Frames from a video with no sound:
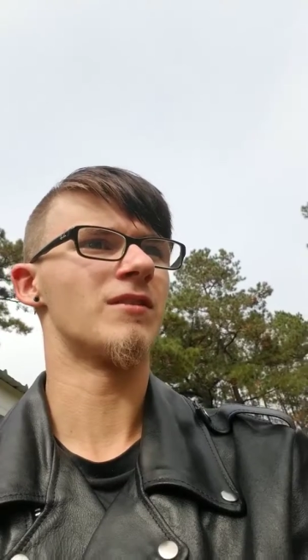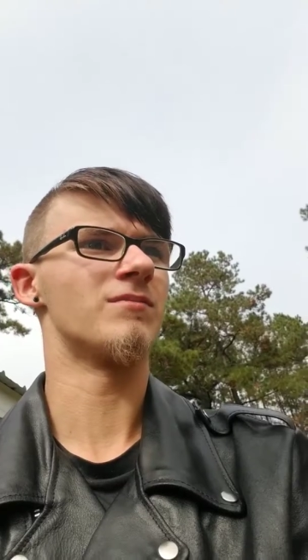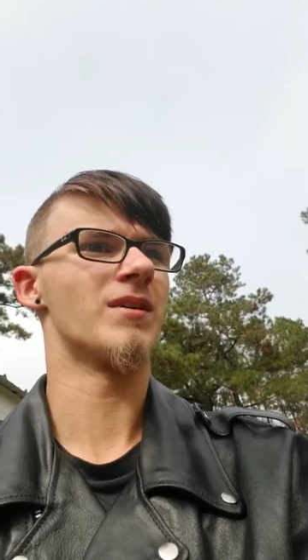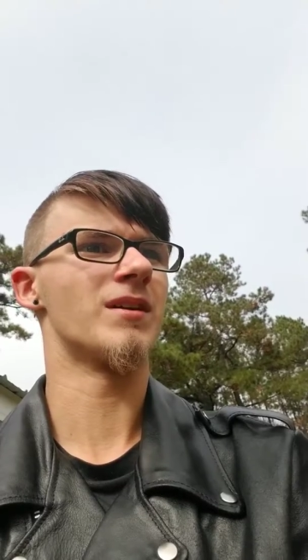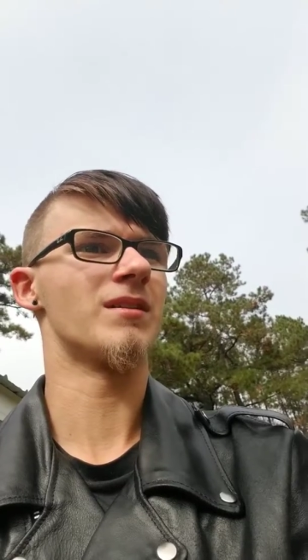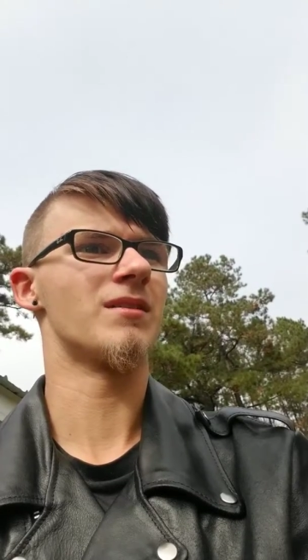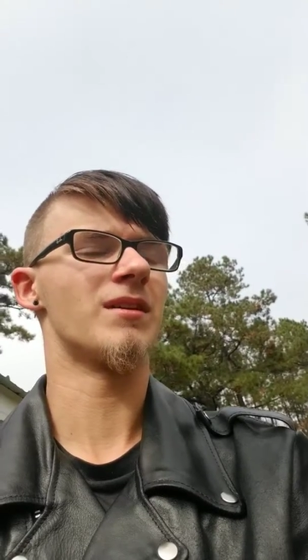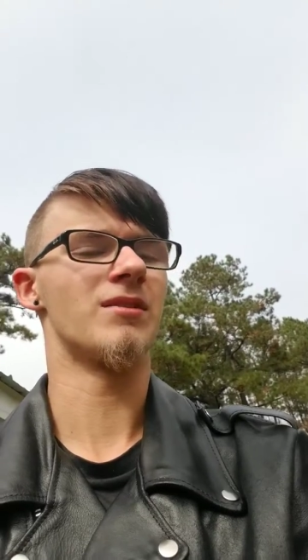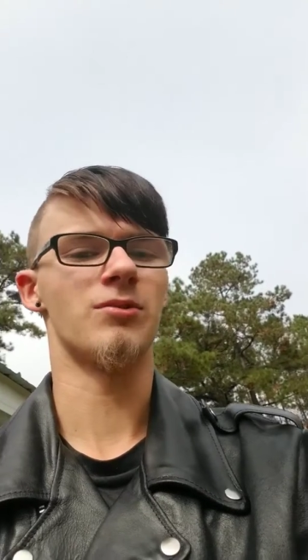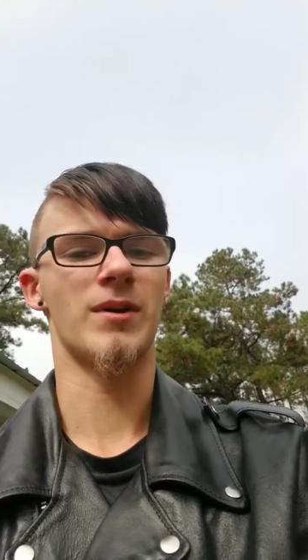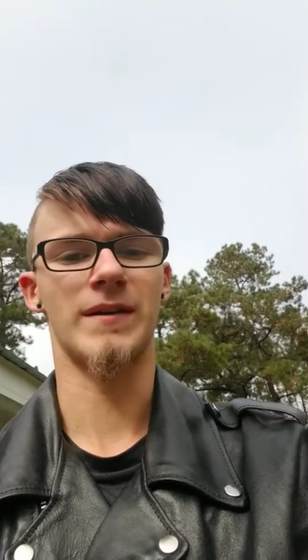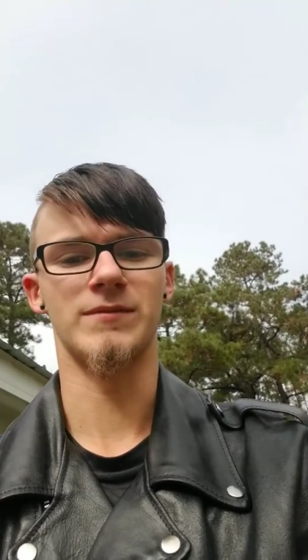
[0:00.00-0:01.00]
money that
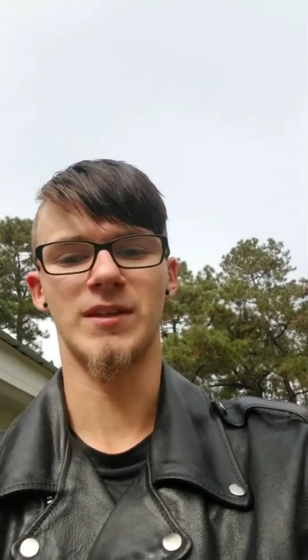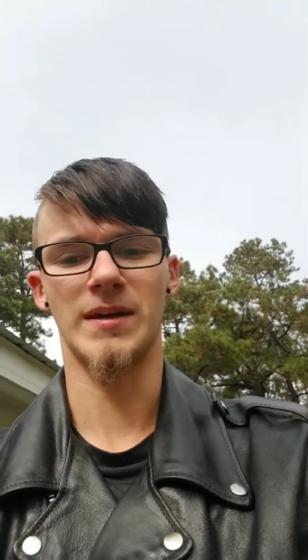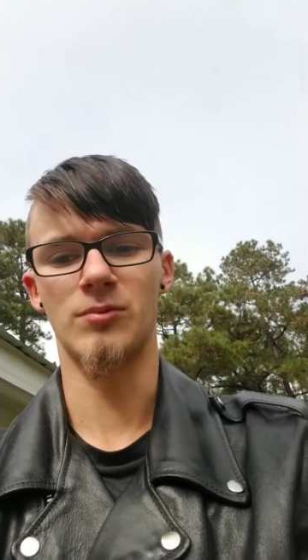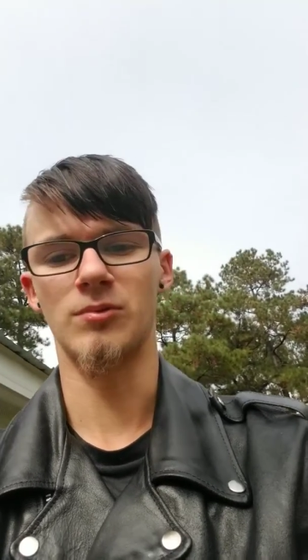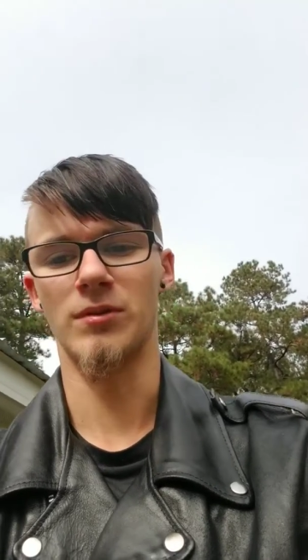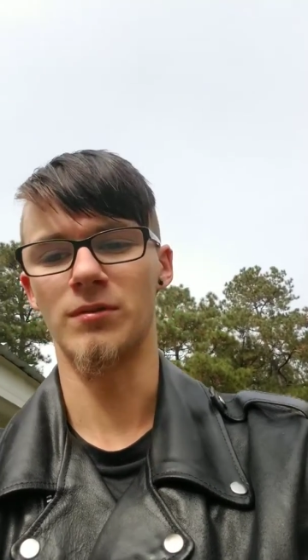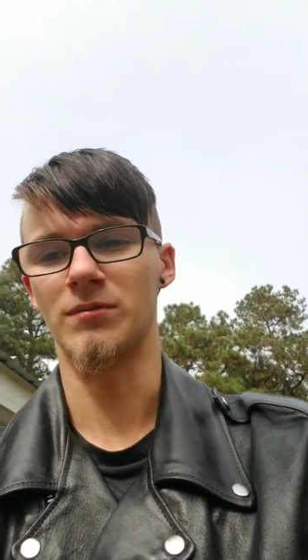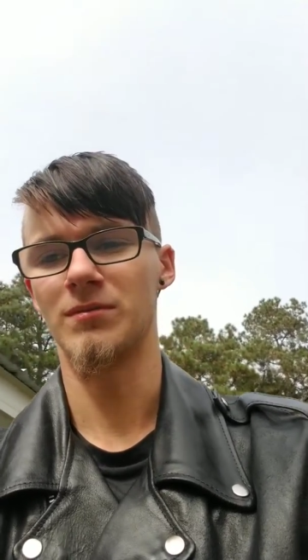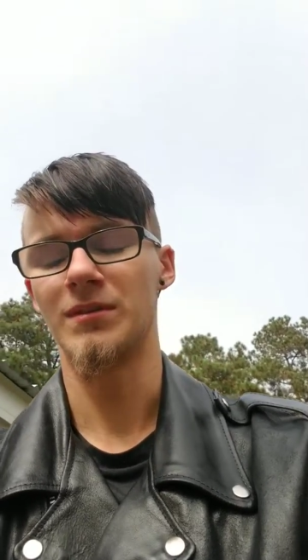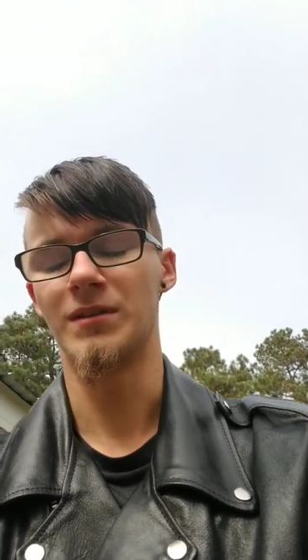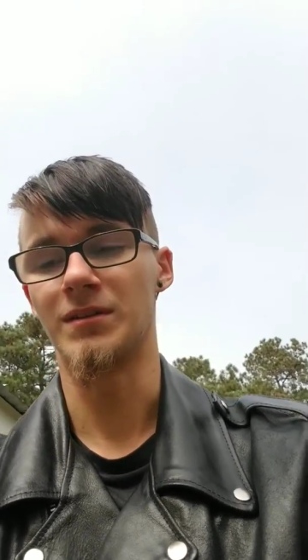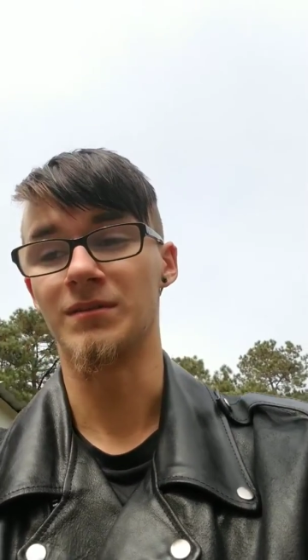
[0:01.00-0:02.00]
you have double to,
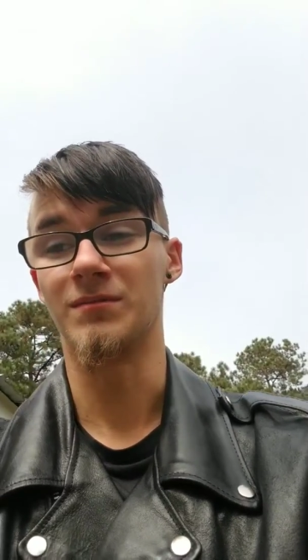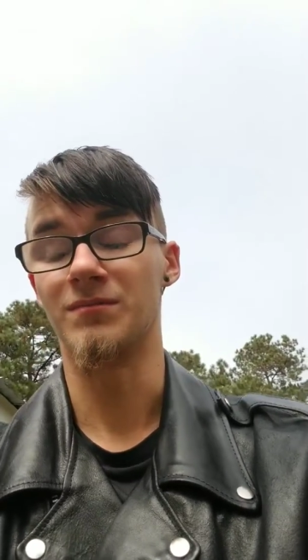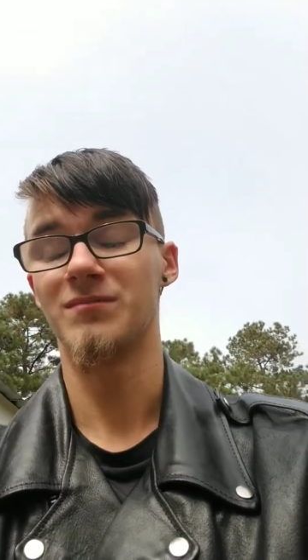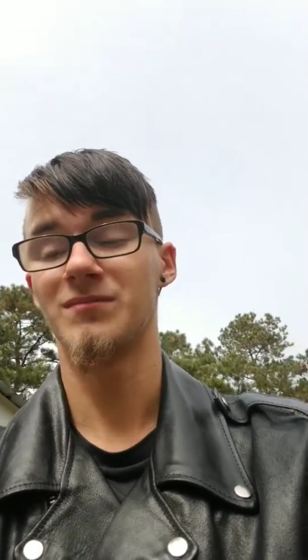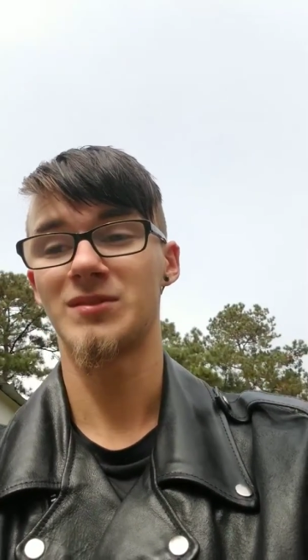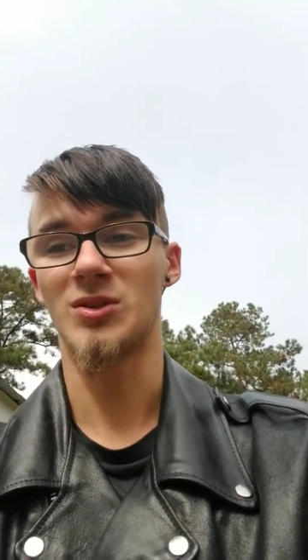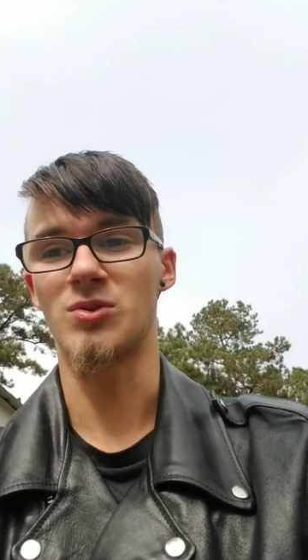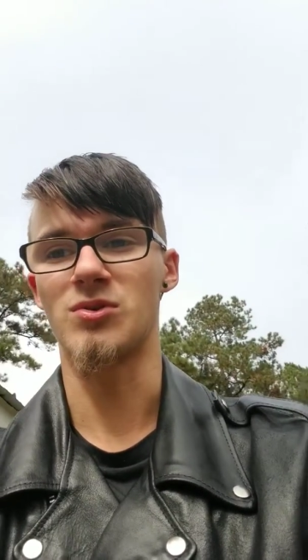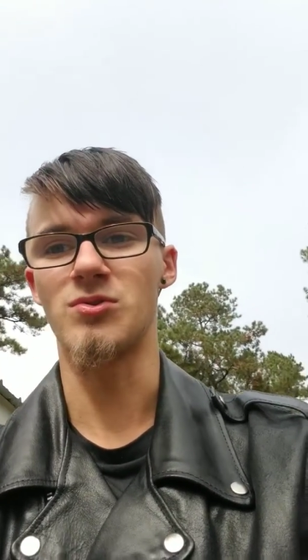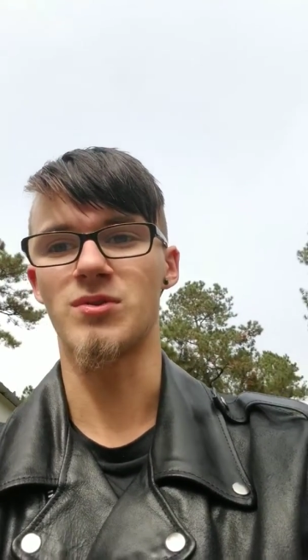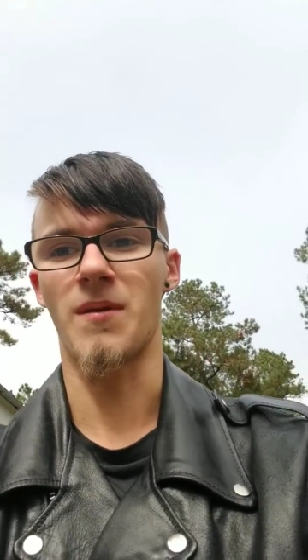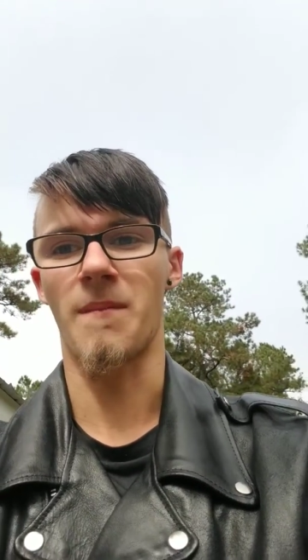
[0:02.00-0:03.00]
until you
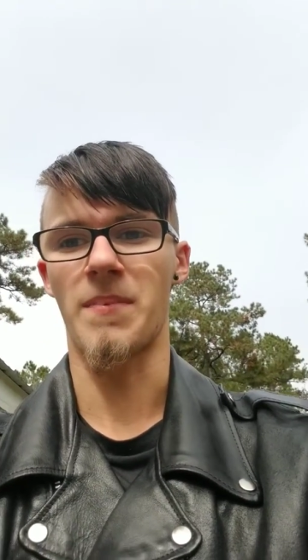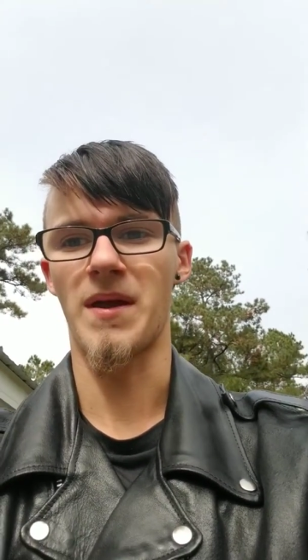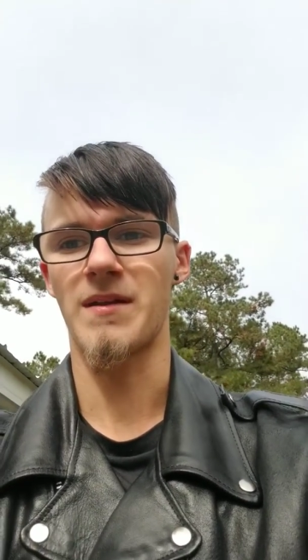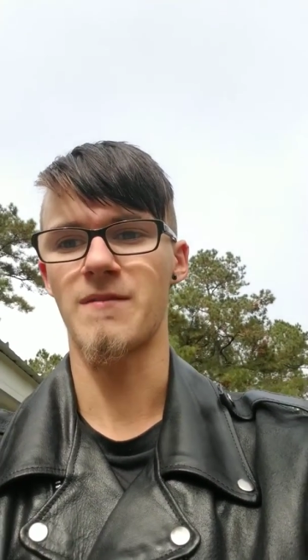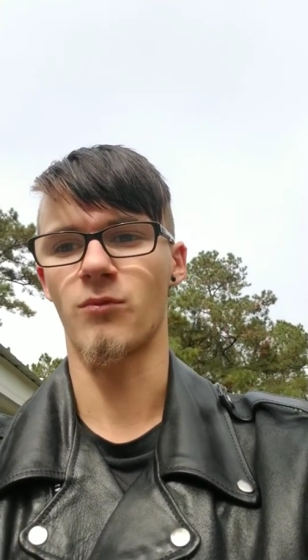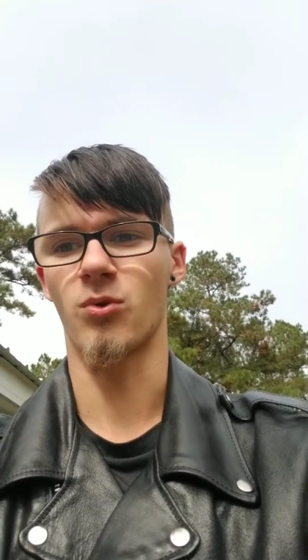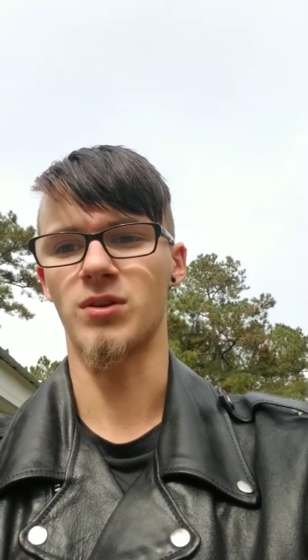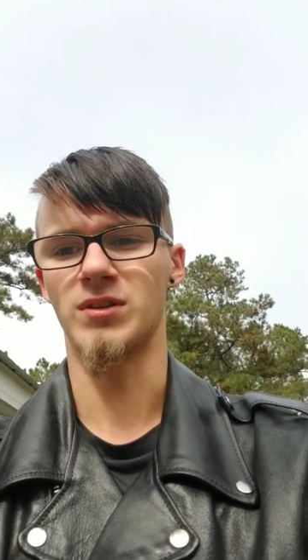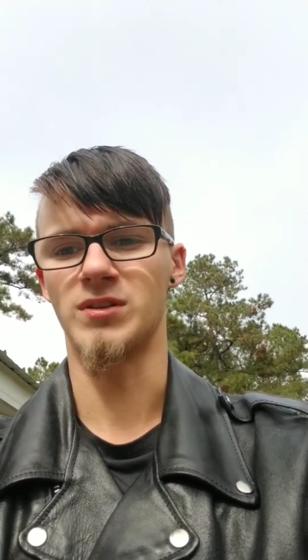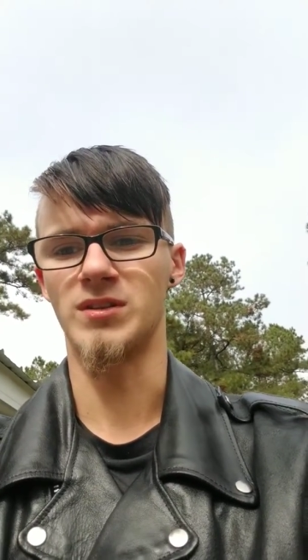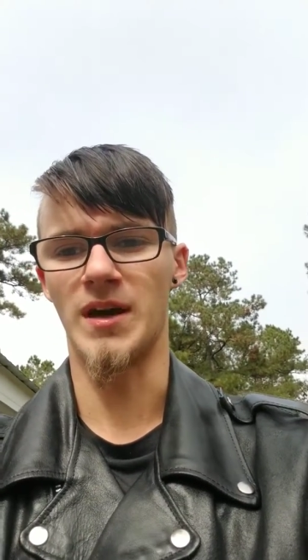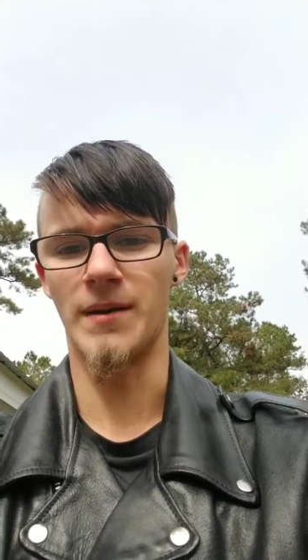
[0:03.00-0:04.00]
can pay for
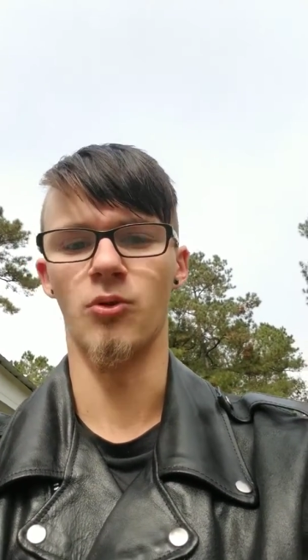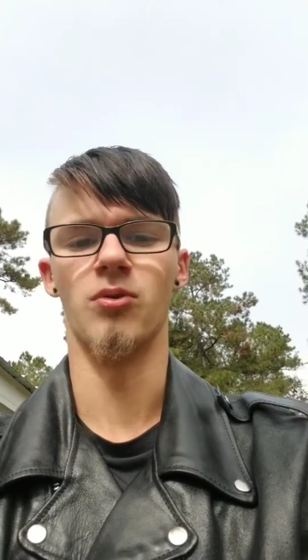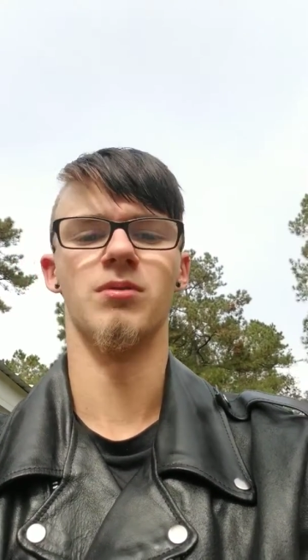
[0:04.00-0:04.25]
it double.